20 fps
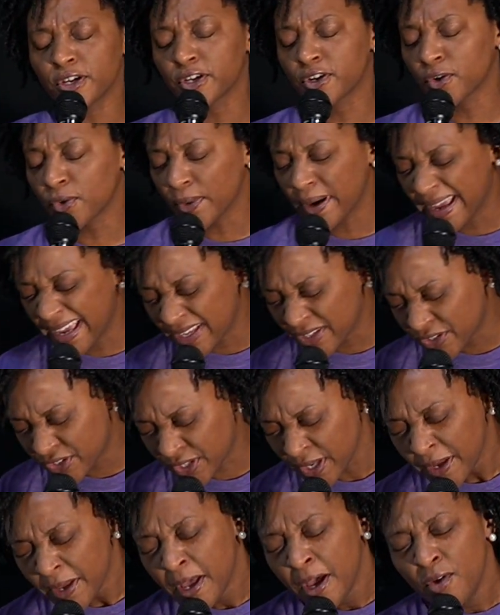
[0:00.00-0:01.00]
grace.
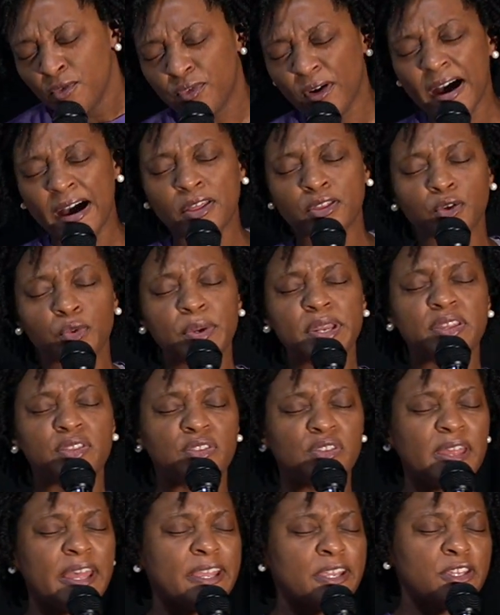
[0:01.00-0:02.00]
Father, we
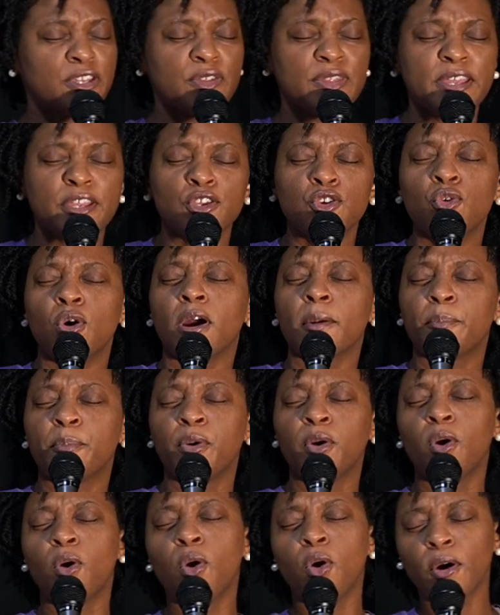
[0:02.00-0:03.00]
thank you that you are
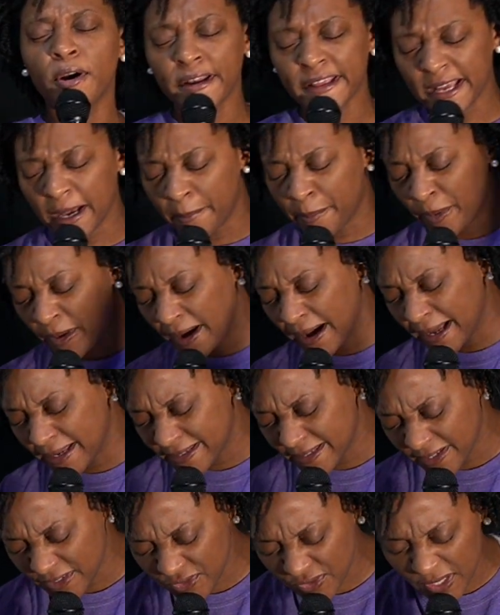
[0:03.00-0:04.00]
pouring
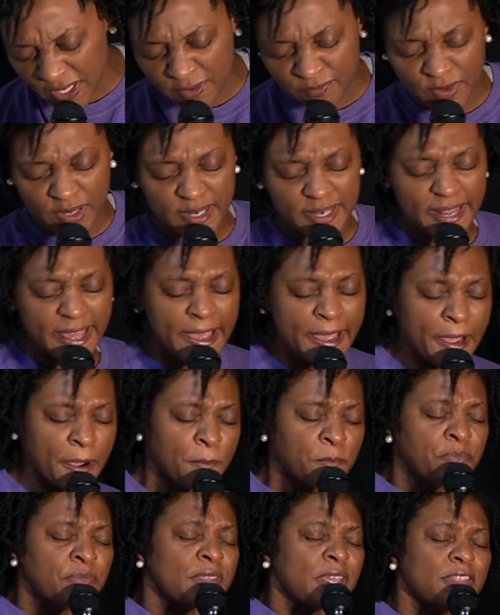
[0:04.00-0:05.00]
upon us even now.
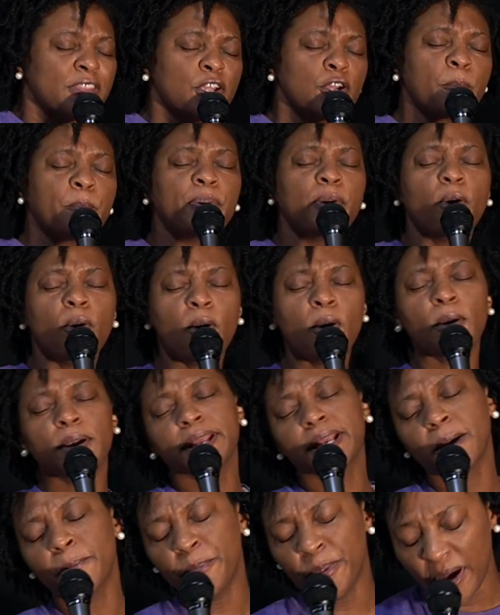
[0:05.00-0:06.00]
You're
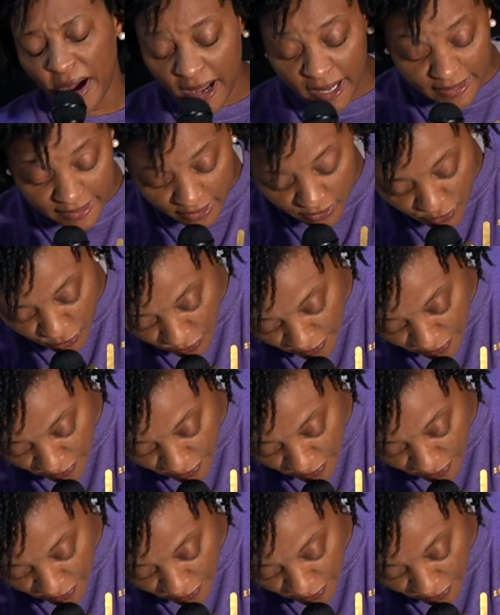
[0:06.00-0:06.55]
pouring upon us